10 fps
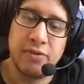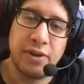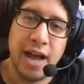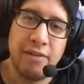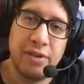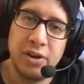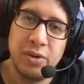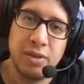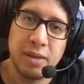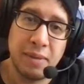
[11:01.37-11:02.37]
avenue,
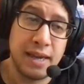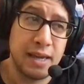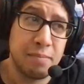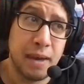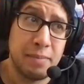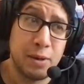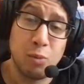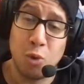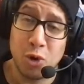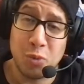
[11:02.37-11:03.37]
like making maybe
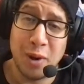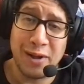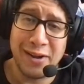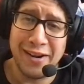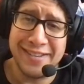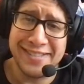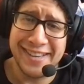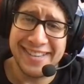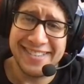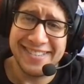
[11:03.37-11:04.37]
worthwhile
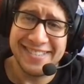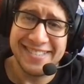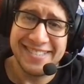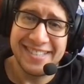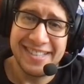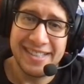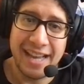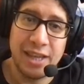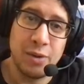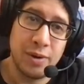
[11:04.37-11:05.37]
content that
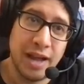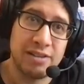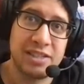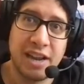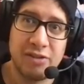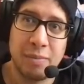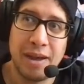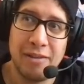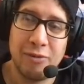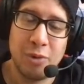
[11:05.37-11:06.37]
you would actually have to
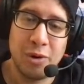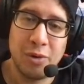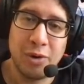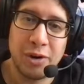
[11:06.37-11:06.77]
pay for in order to